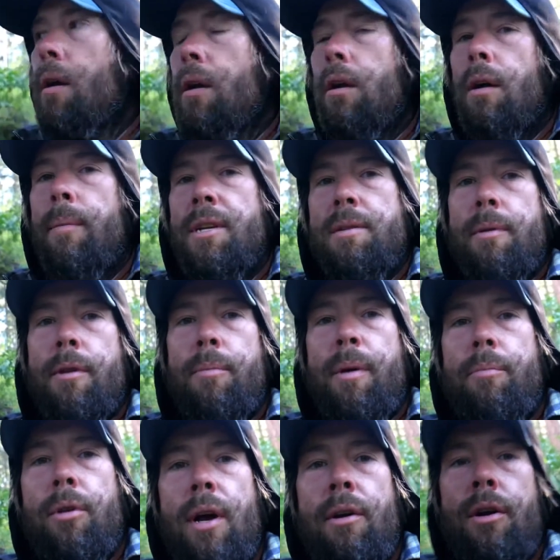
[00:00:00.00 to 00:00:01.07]
You know, I met some other
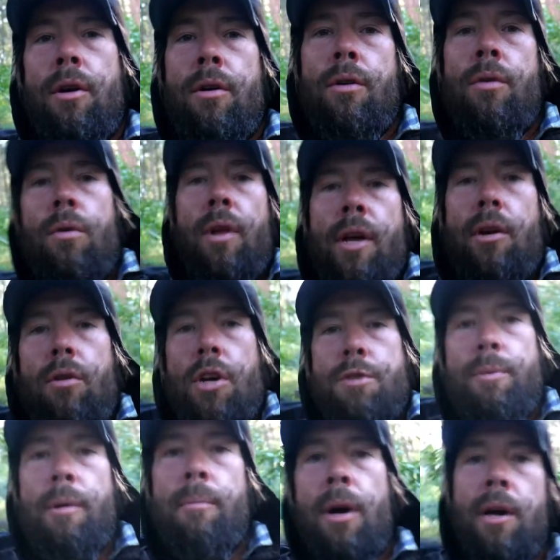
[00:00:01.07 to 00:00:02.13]
people out here who were like crush
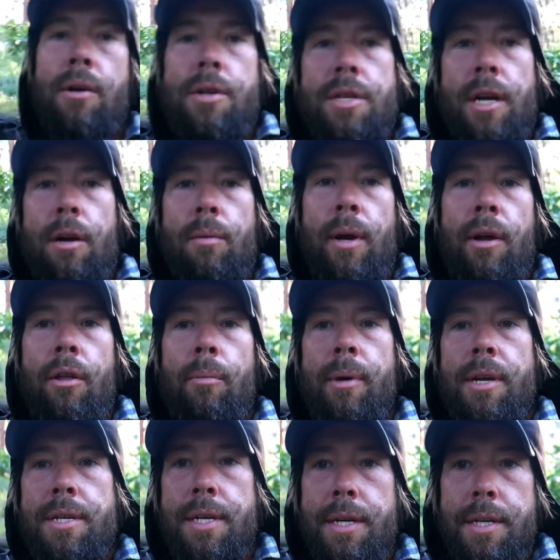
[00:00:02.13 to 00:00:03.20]
big miles like on a regular
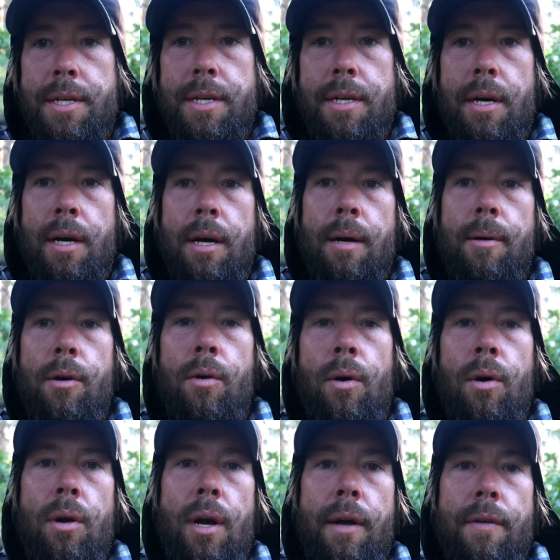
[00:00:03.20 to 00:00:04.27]
basis, who
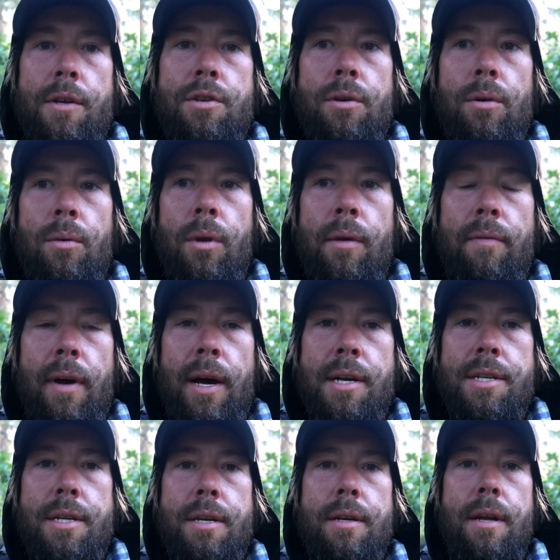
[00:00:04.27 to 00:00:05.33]
hike this trail really
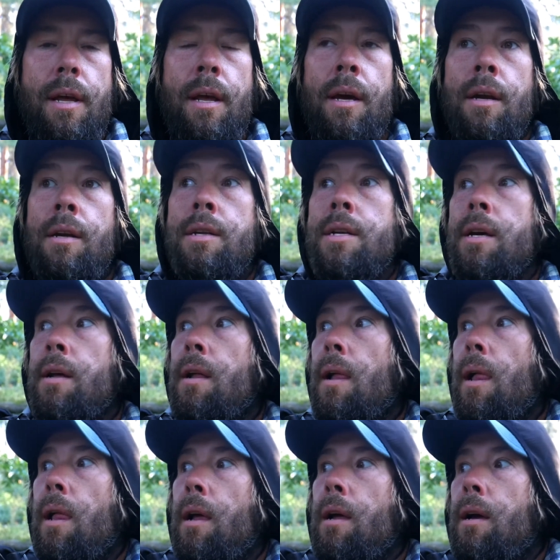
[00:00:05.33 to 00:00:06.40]
fast, and
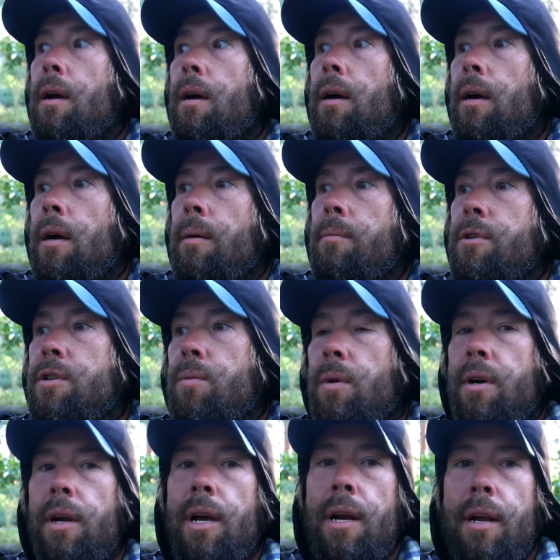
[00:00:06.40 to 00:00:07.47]
just wanted
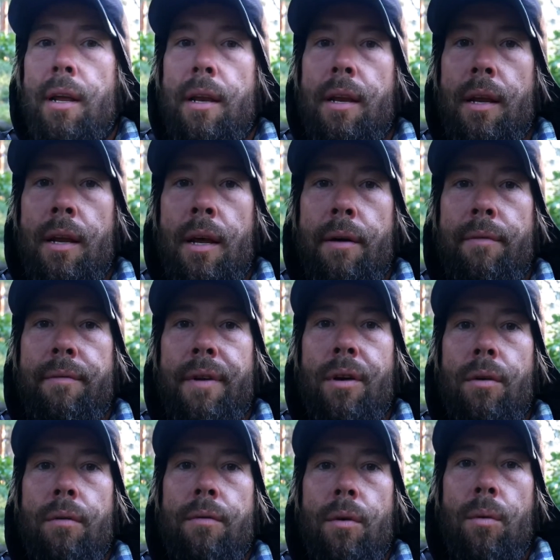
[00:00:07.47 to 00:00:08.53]
to kind of get a
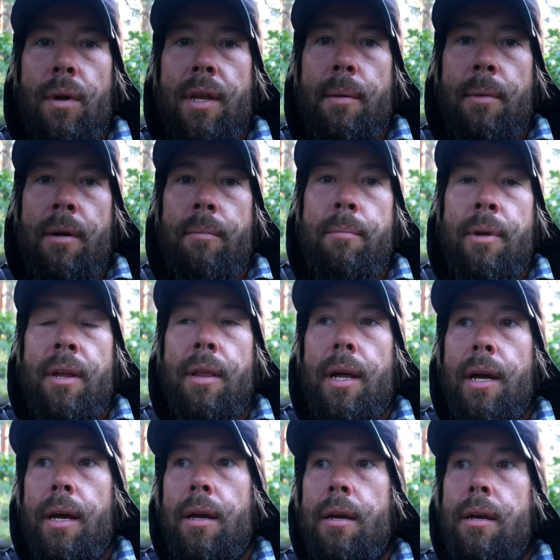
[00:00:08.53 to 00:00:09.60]
feel for what that might be
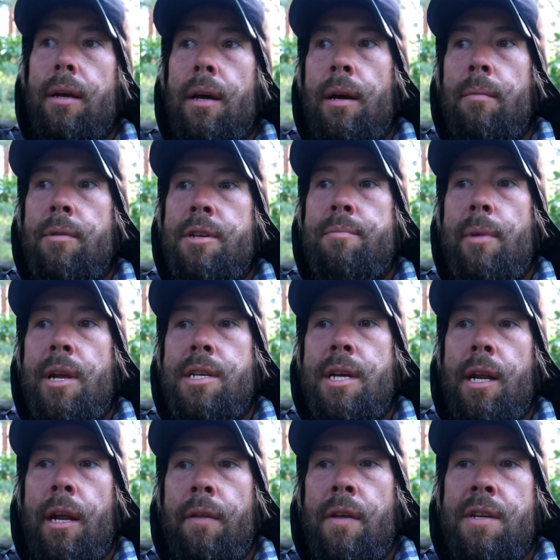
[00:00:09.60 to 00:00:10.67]
like, just
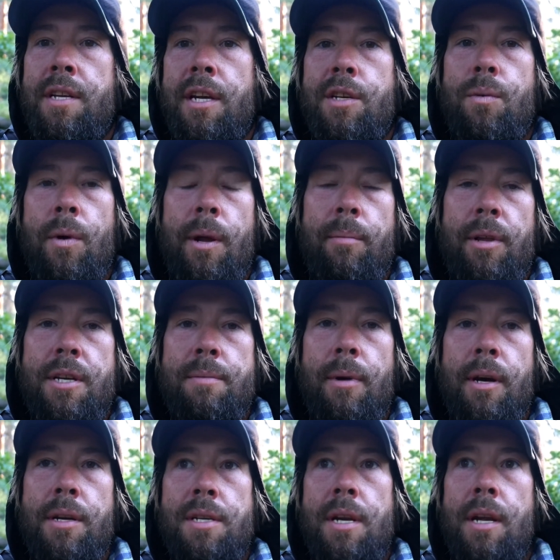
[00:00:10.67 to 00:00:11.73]
maintaining these like 20 plus
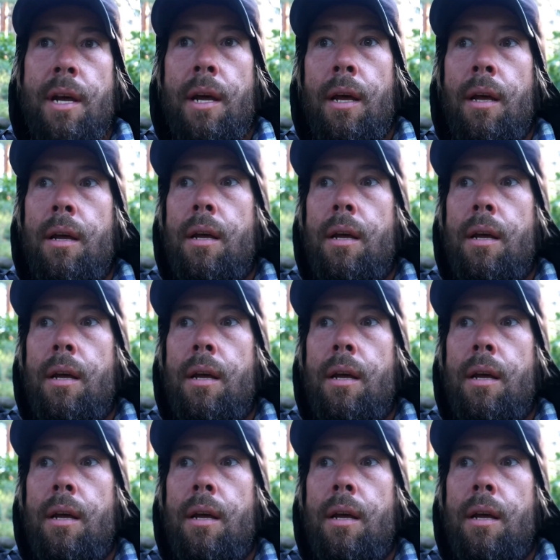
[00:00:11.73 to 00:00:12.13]
miles a day